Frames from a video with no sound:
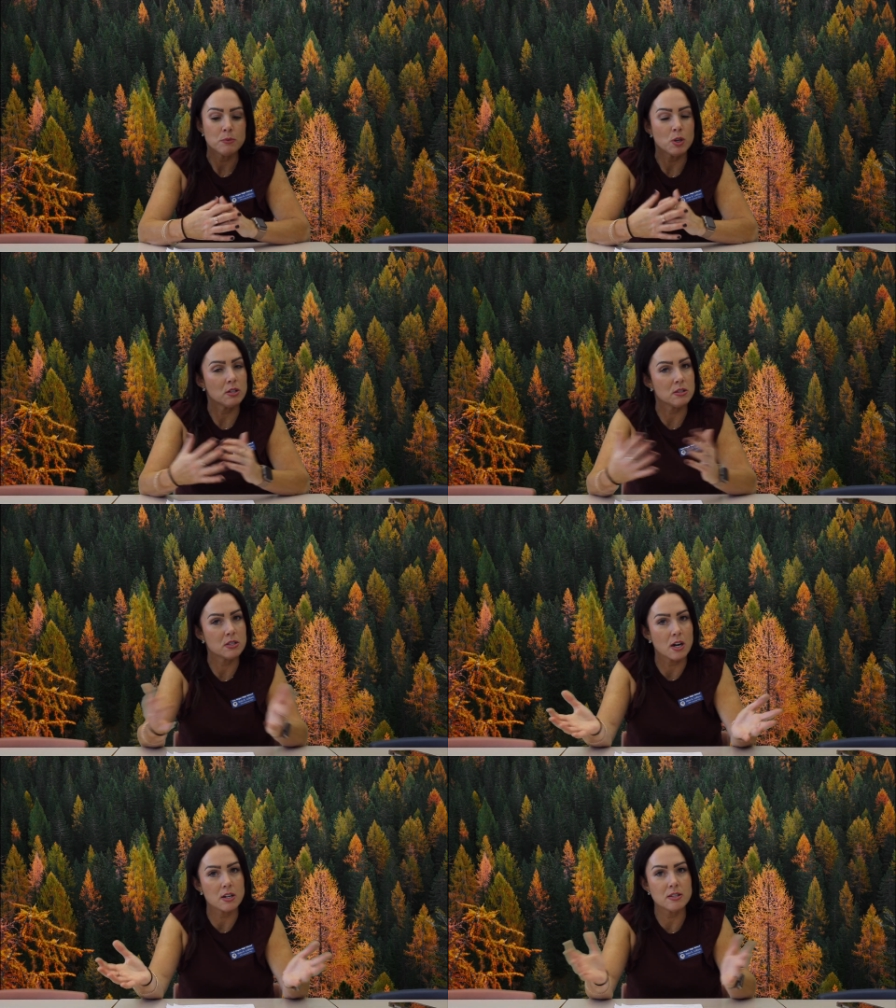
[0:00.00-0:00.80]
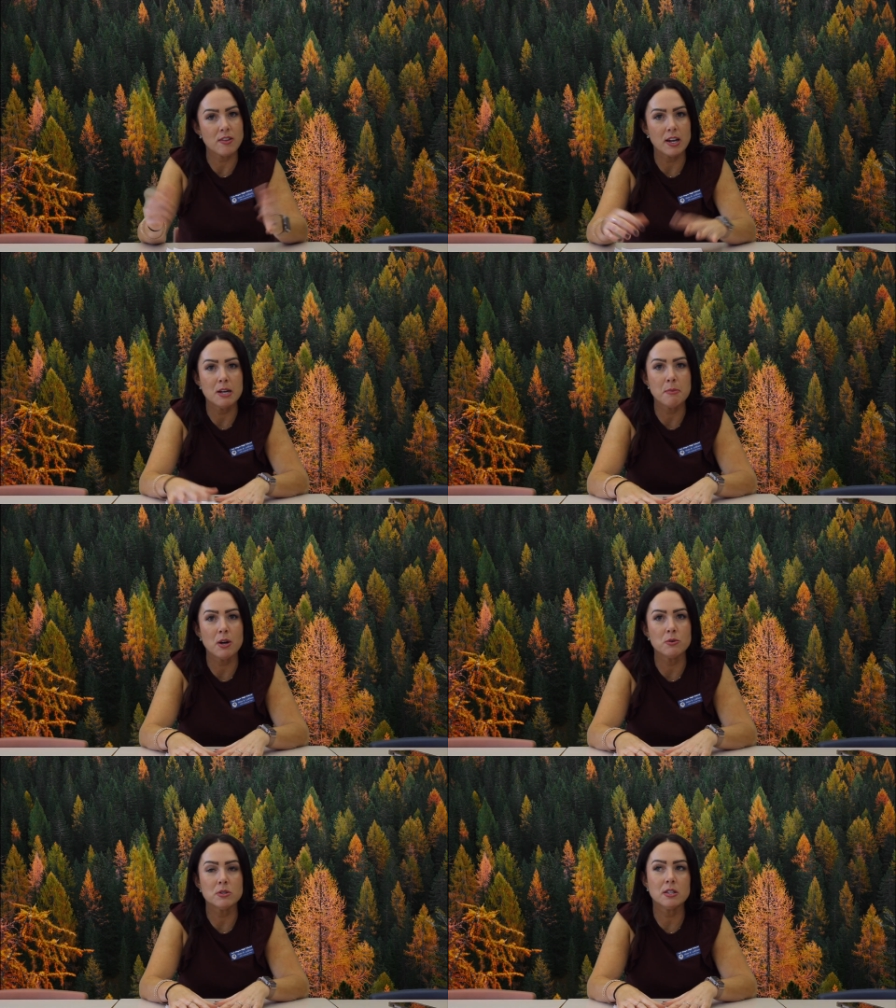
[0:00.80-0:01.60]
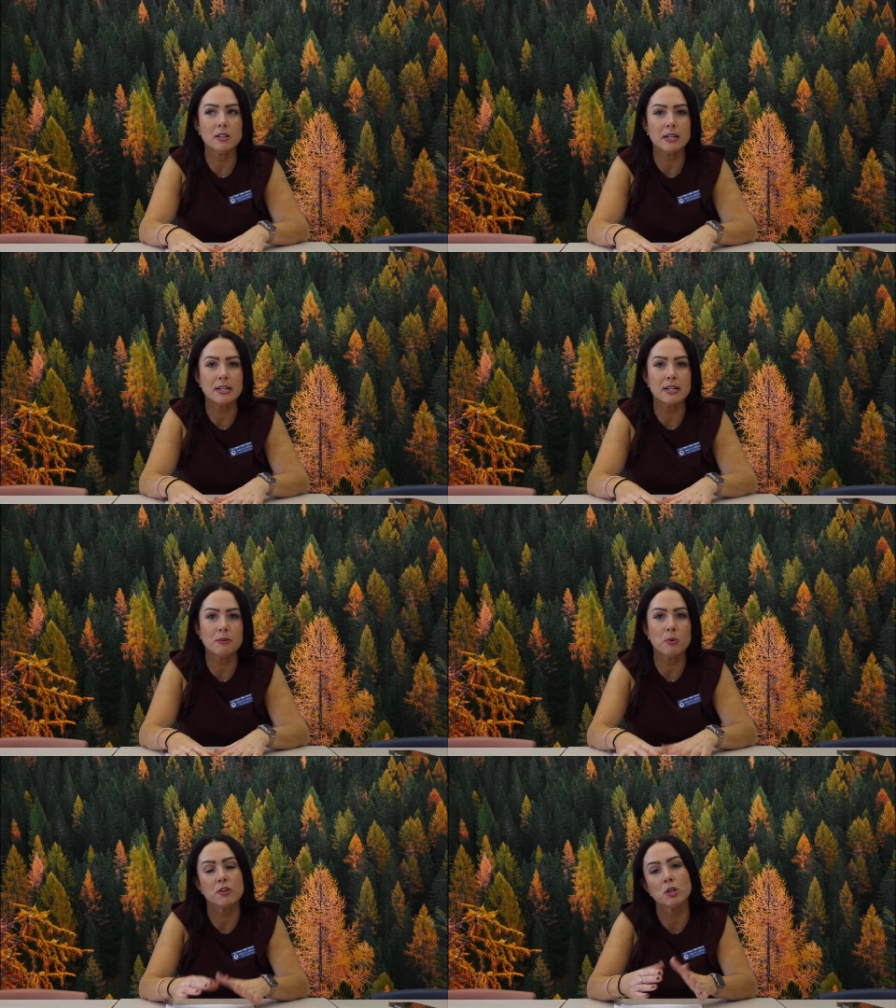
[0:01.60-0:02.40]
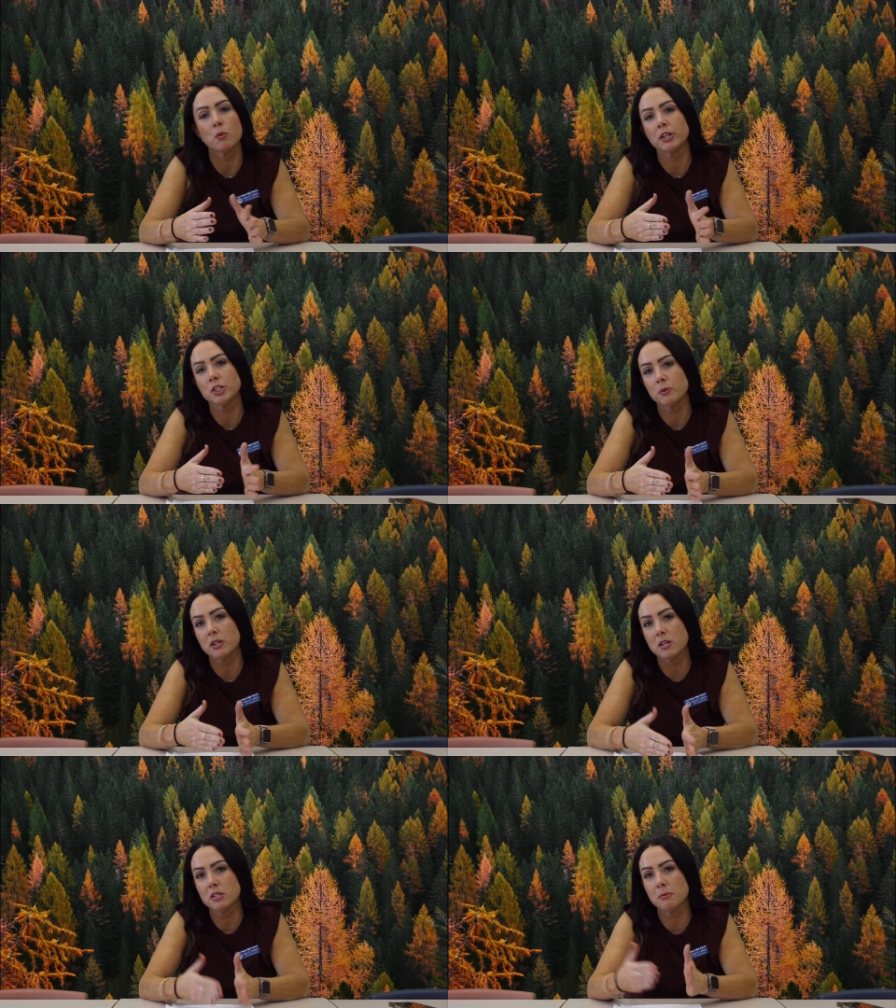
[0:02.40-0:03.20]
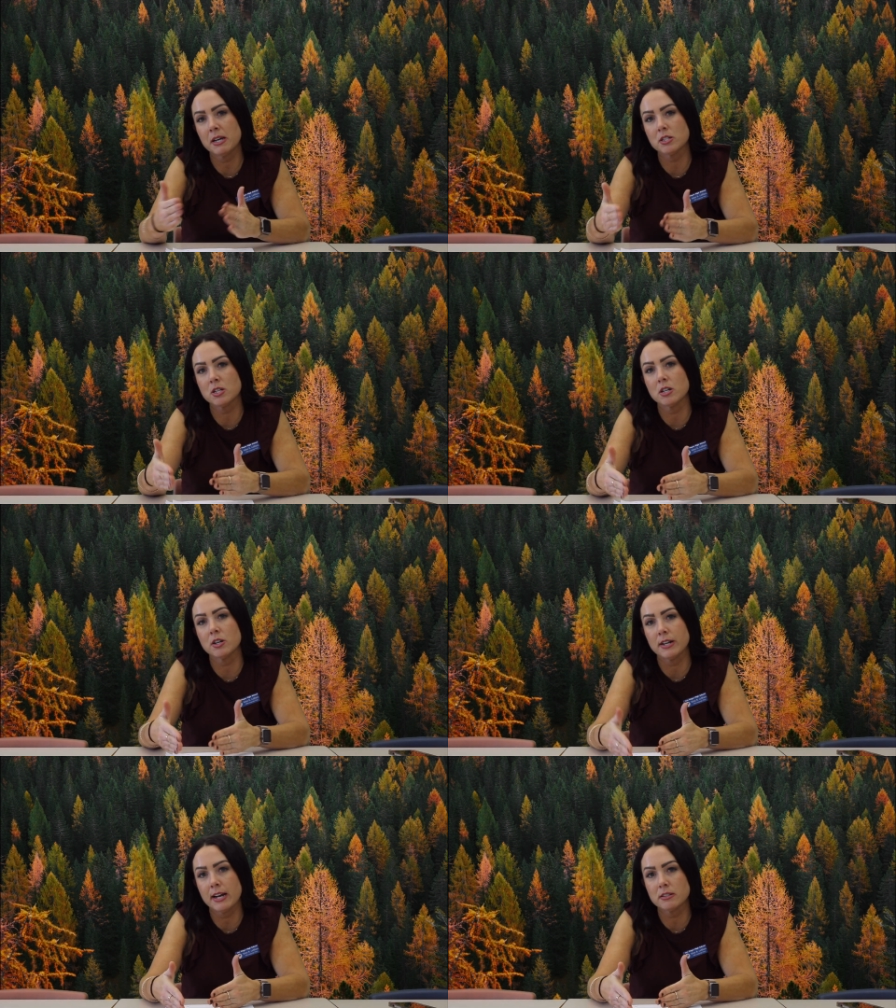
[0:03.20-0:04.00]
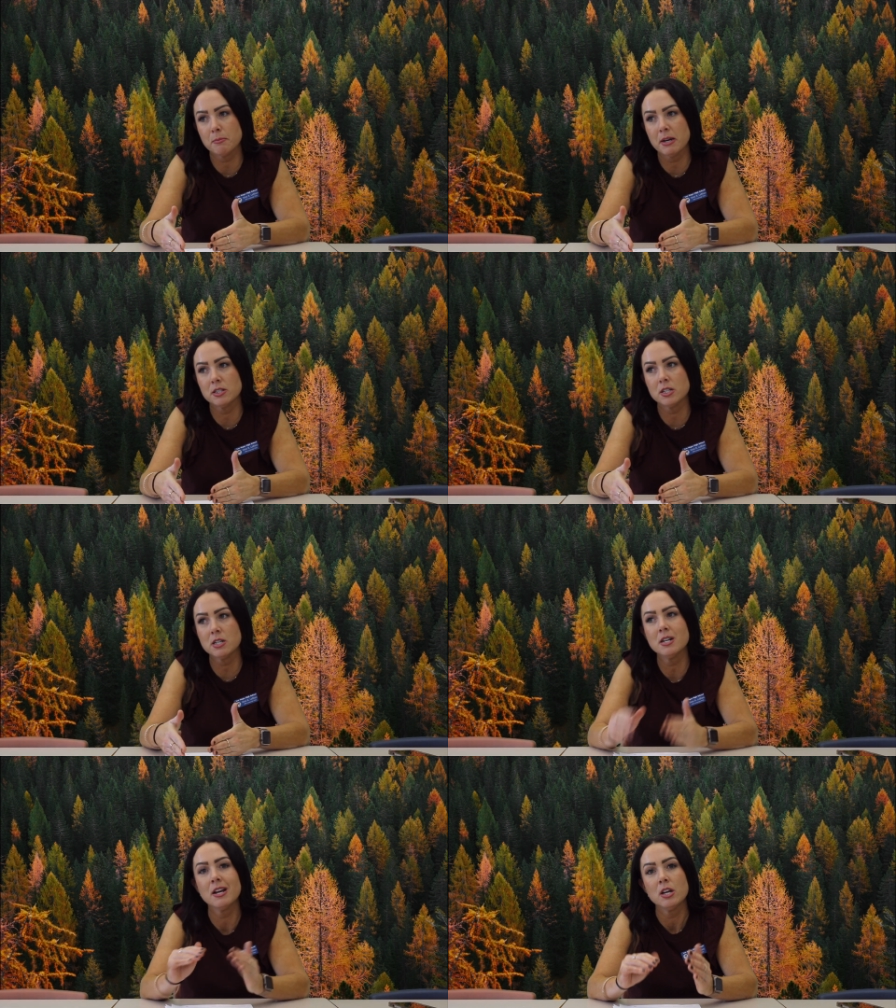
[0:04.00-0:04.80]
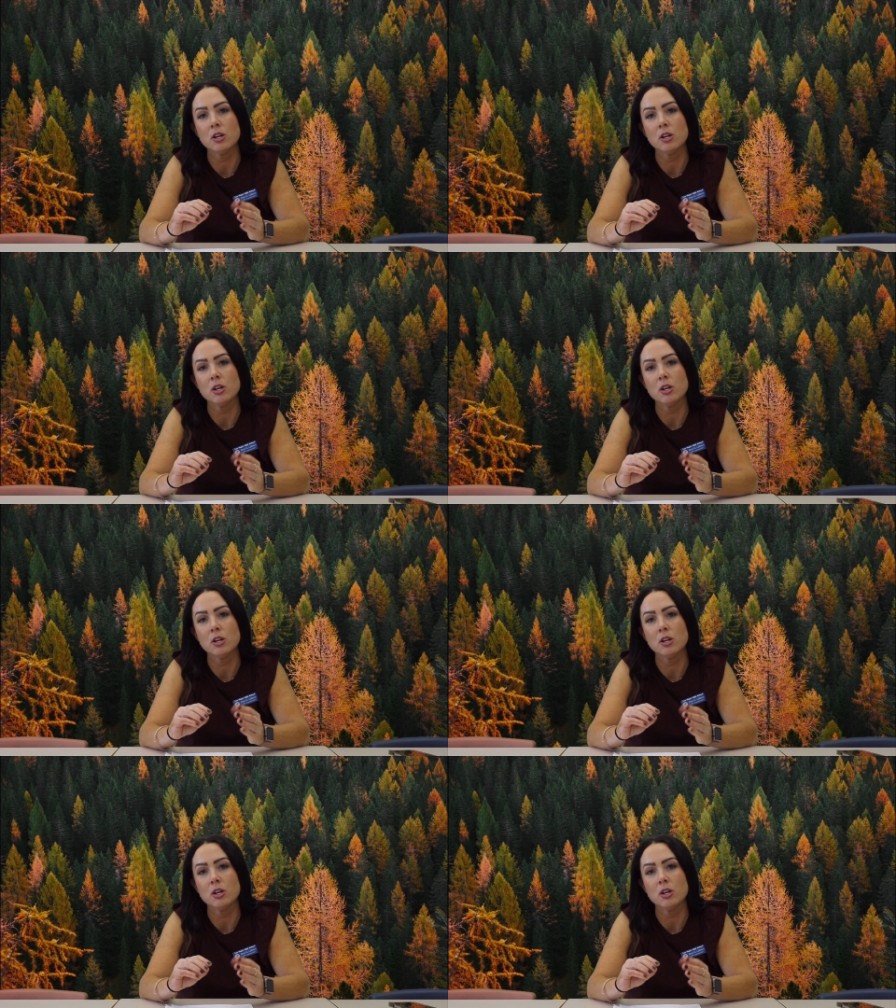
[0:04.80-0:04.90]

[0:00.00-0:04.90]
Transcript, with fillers: you can start thinking about uh, whether you want to do it this semester or next semester.